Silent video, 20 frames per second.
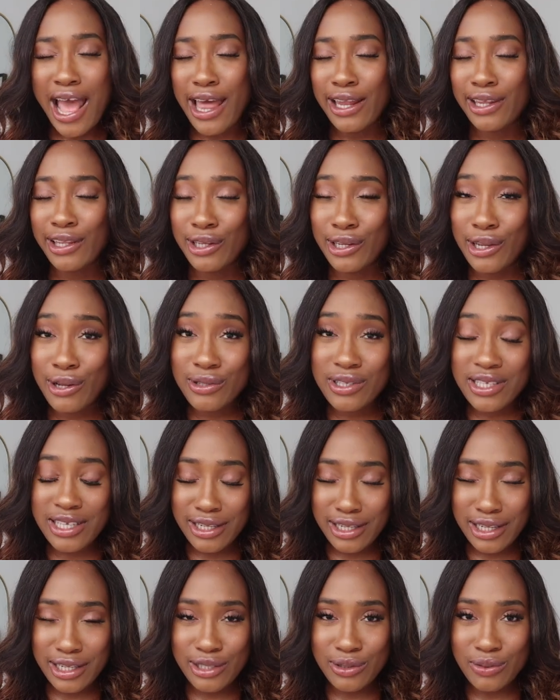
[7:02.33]
And the notes
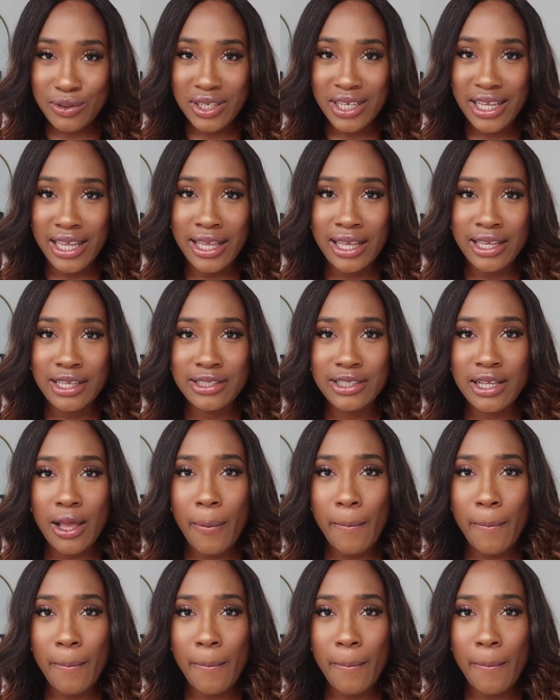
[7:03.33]
in this one is